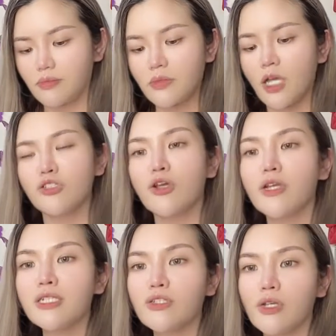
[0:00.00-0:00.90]
Oh, sorry,
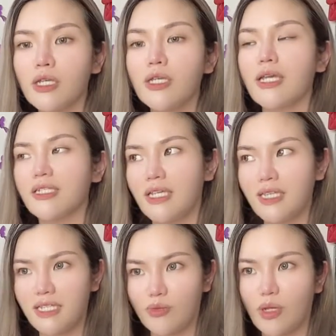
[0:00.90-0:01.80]
it's not, yeah, it's in
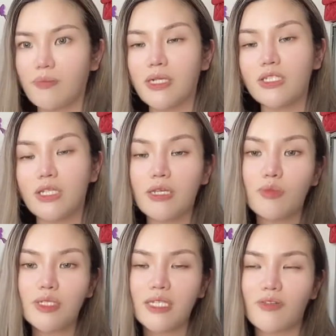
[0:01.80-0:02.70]
this one, but it
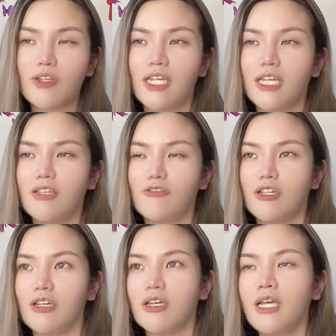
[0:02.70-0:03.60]
wasn't given in
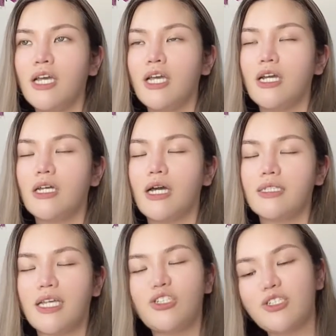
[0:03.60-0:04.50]
the
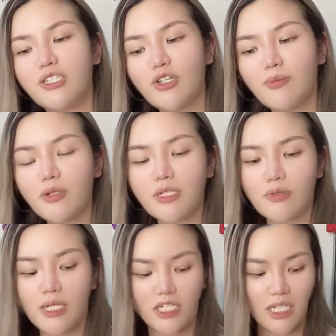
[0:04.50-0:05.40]
Day to Disco box. It was
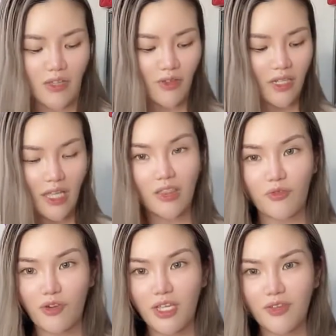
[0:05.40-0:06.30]
actually given in the
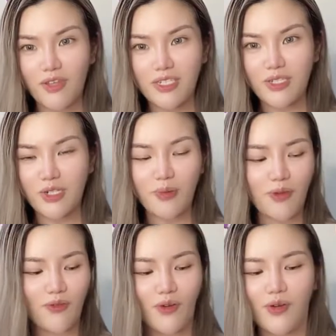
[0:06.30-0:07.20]
free gift as I shown
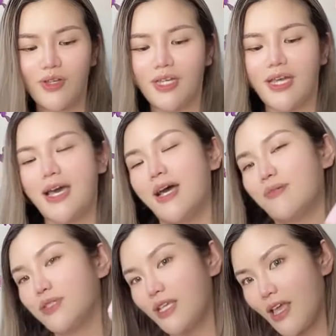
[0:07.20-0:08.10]
before.
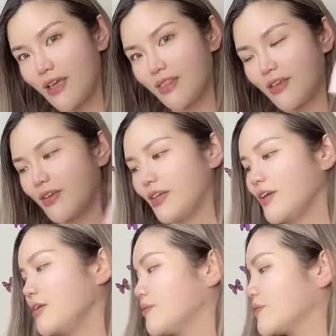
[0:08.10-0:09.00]
So yeah, there you
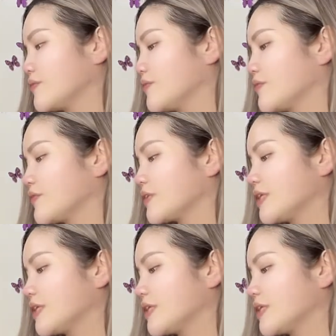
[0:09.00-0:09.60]
go.